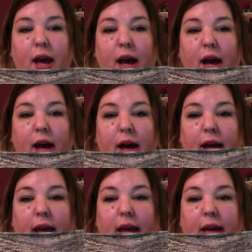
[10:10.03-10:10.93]

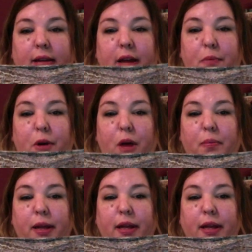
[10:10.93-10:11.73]
and it probably